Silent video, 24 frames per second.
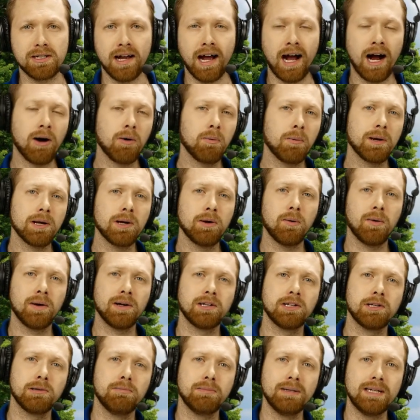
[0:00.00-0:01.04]
How are we
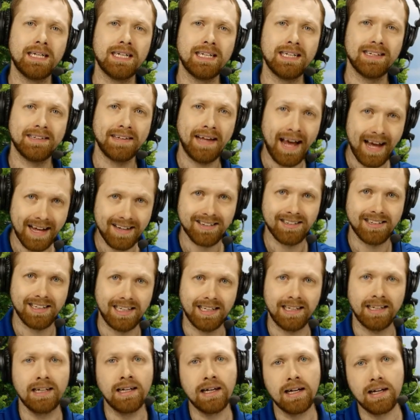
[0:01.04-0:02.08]
going to be
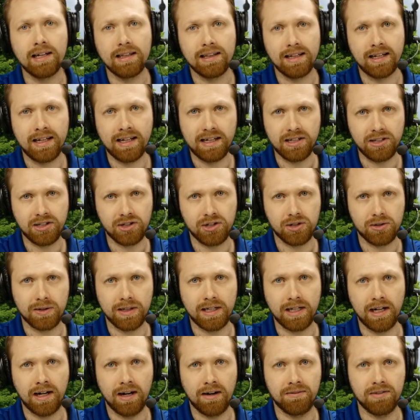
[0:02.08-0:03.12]
testing the
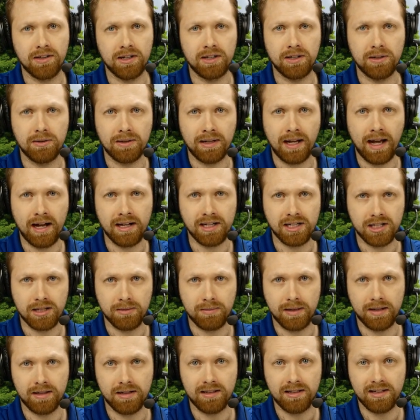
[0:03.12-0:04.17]
history of the New
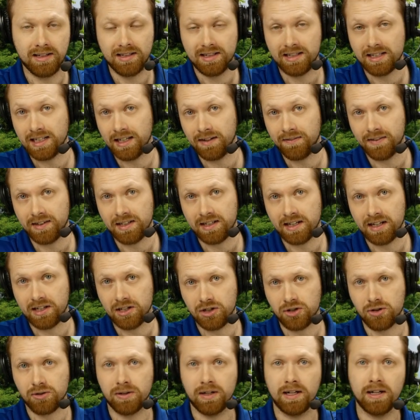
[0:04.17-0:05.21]
Testament to see if it's
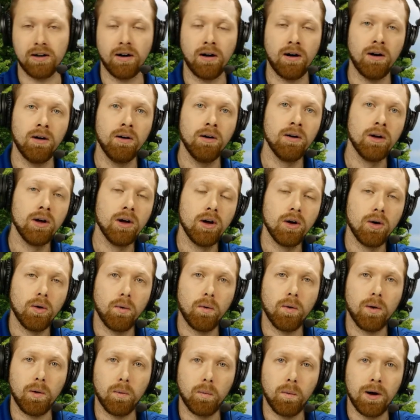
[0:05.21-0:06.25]
history at all,
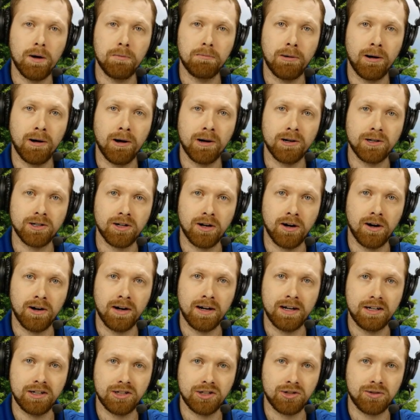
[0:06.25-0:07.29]
or what parts are
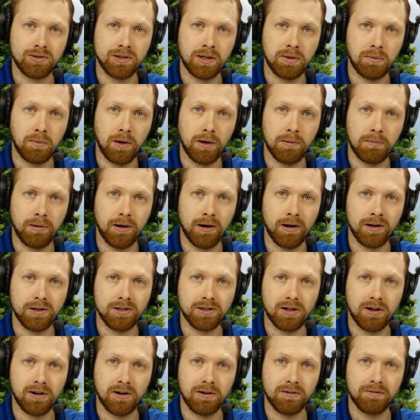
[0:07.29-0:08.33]
history and what
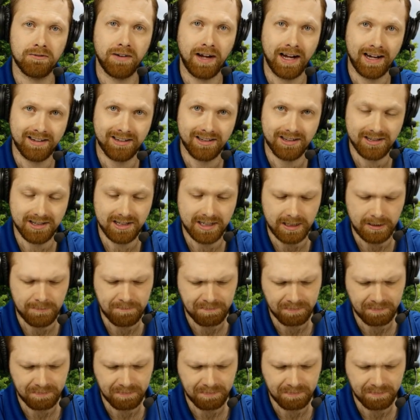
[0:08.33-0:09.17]
parts are fantasy?